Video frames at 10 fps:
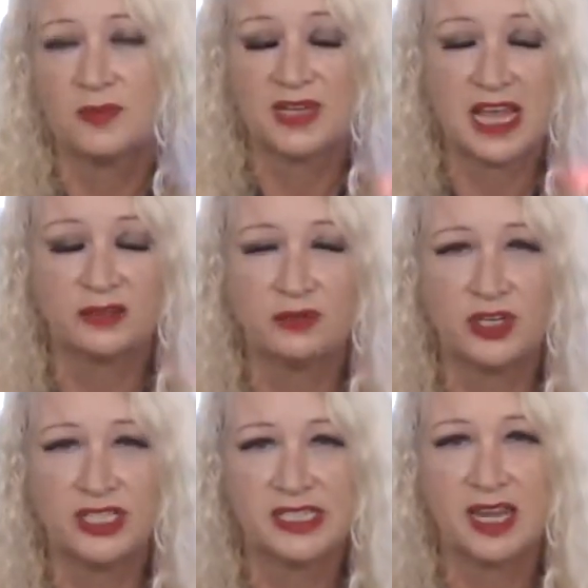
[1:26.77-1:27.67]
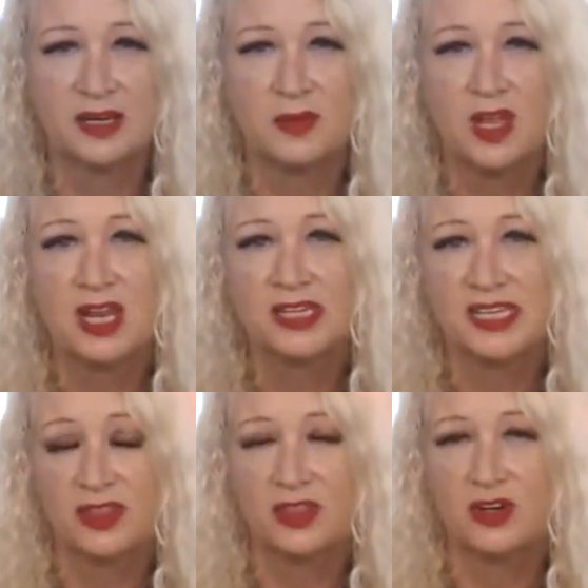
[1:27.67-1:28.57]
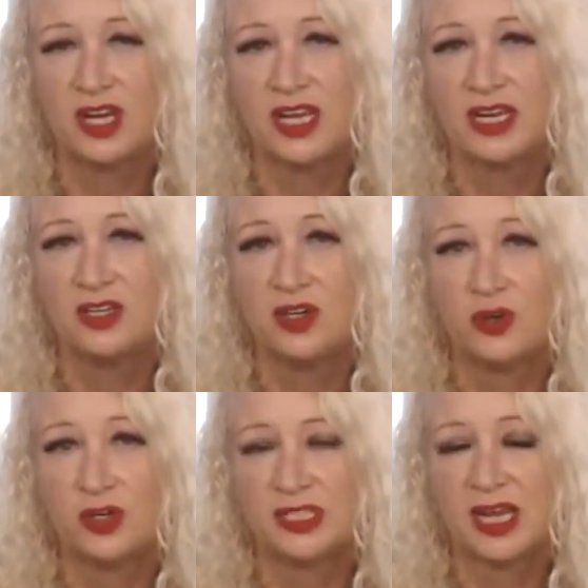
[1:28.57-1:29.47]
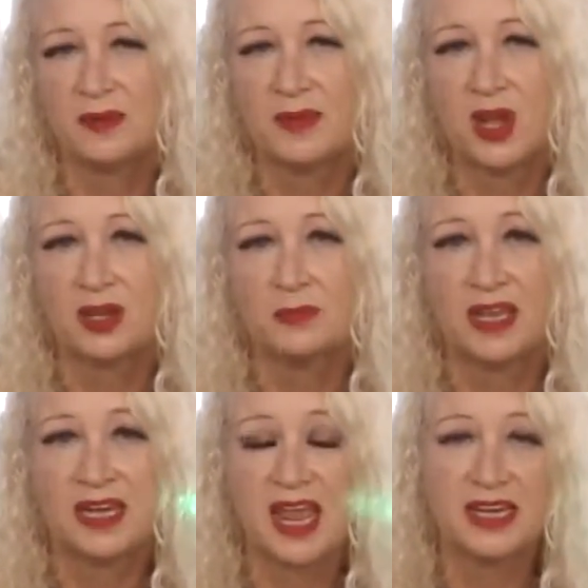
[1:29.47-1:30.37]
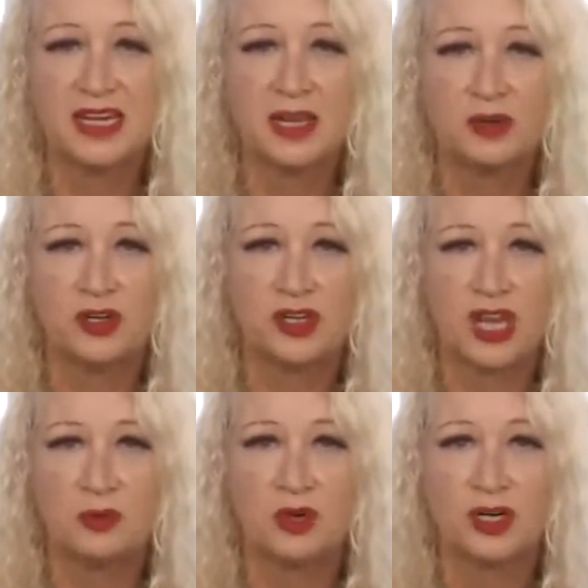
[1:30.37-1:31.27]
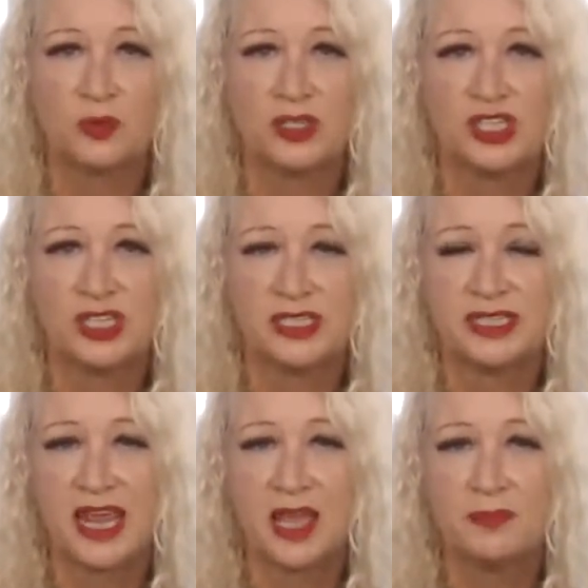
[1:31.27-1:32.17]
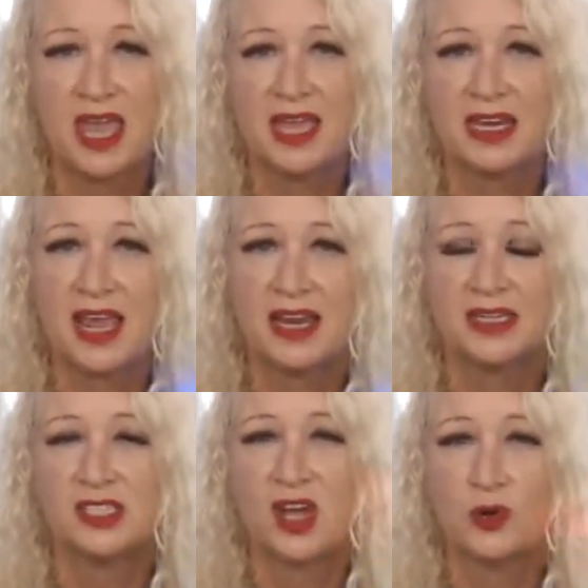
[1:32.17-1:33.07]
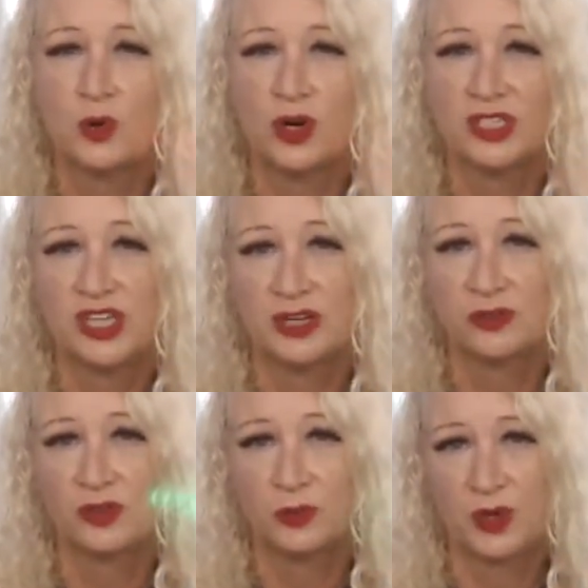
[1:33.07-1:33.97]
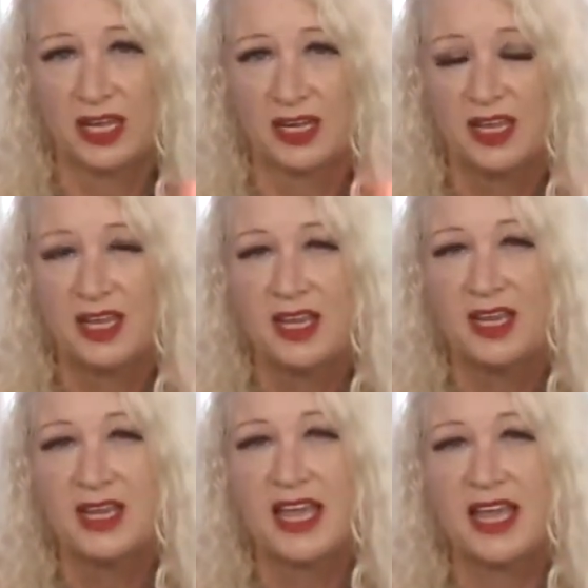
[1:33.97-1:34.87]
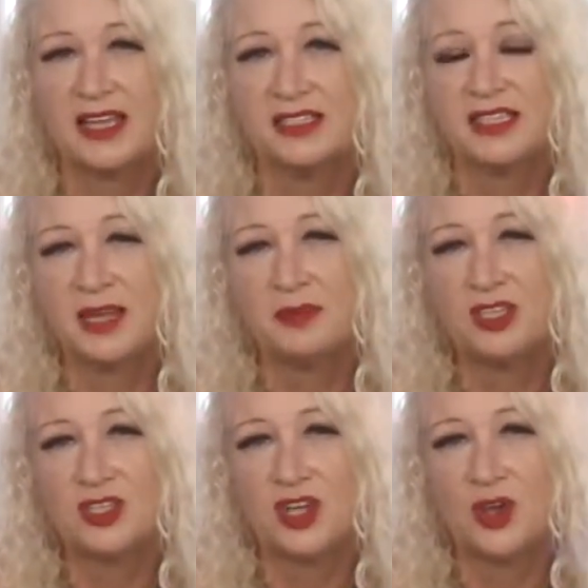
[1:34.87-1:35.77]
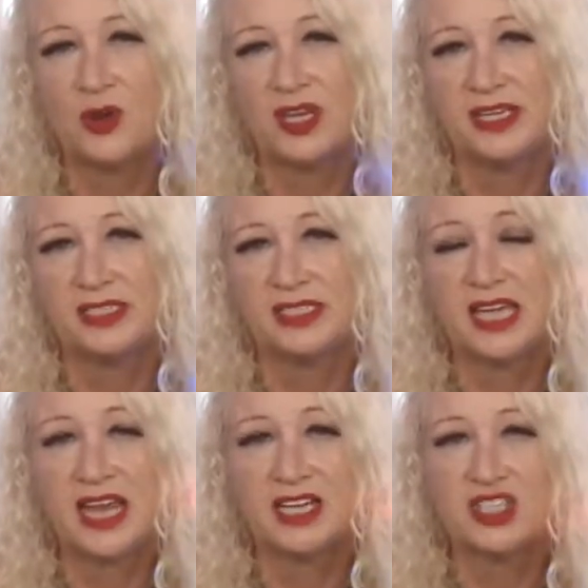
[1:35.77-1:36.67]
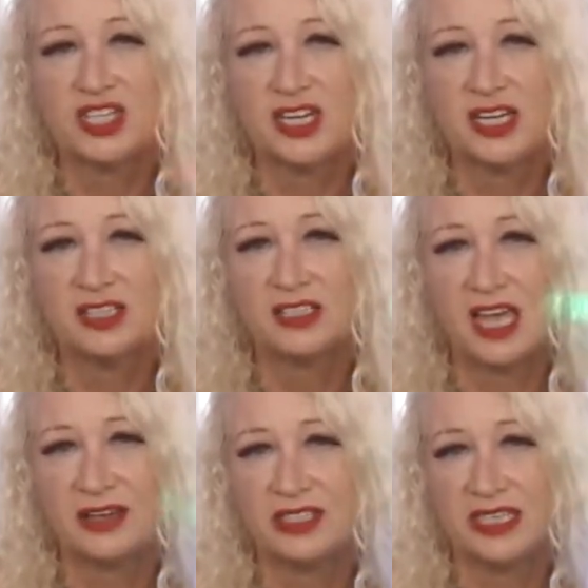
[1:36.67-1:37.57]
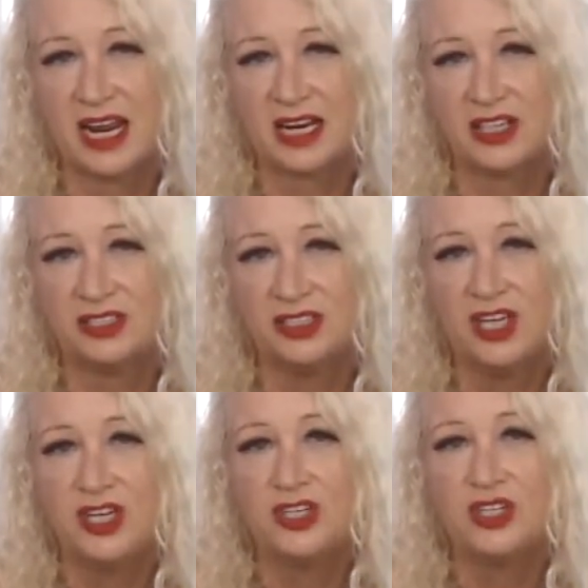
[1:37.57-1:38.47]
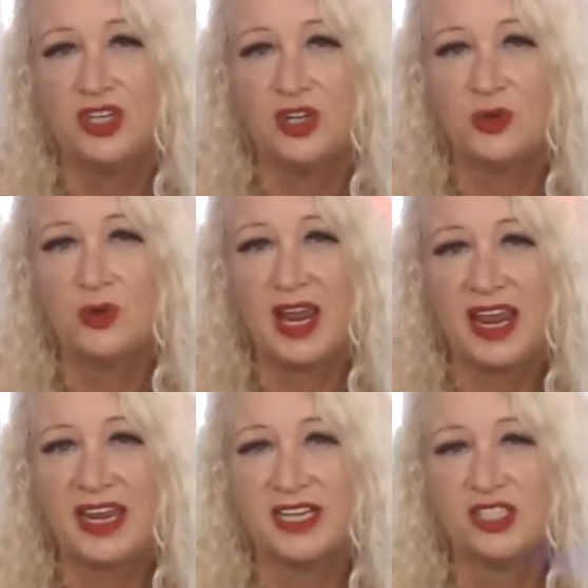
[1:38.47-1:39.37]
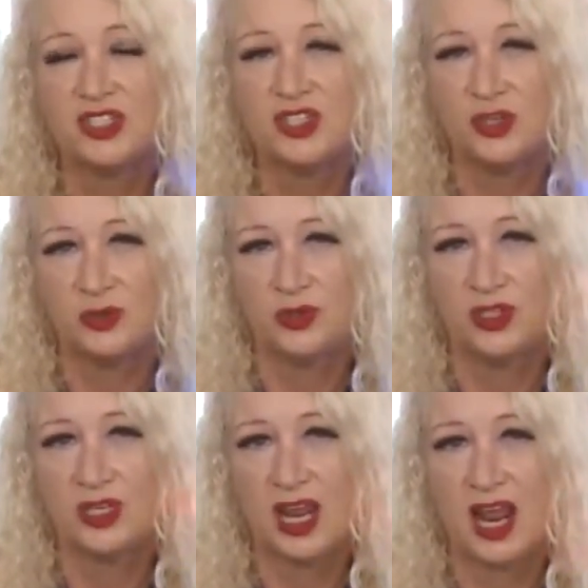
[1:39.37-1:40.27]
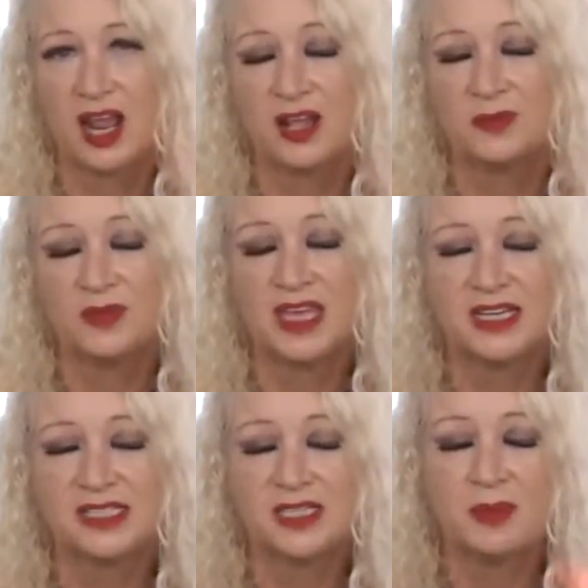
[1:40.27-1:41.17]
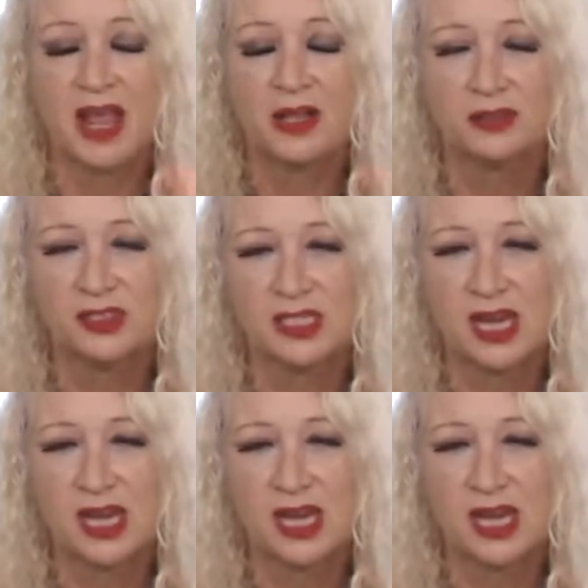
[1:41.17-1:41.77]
California time, 10:30 New York time on Manhattan Neighborhood Network, which is mnn.org, channel 3. And the name of the show is Psy Chic Lifestyle, New Age News. And it's about,